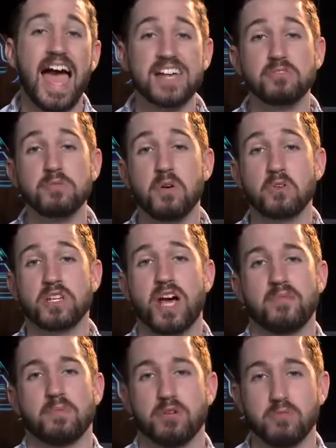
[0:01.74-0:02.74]
As with most
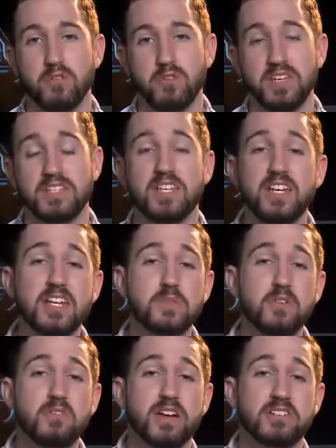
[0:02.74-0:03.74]
comic book movies, Teenage
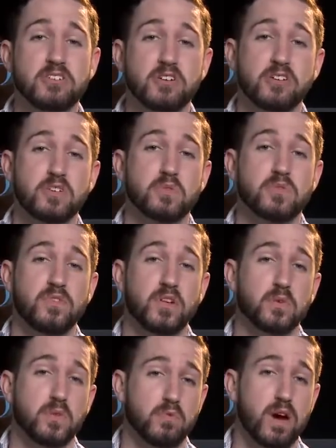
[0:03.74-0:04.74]
Mutant Ninja Turtles was
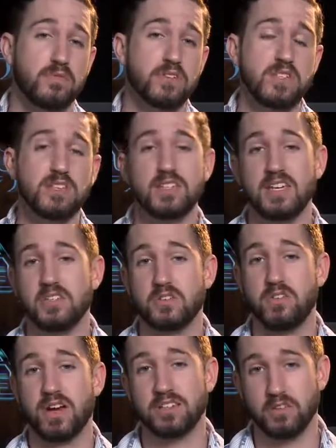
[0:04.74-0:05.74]
filled with references,
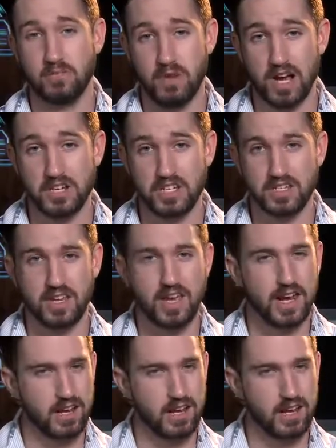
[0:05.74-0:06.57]
easter eggs, and homages.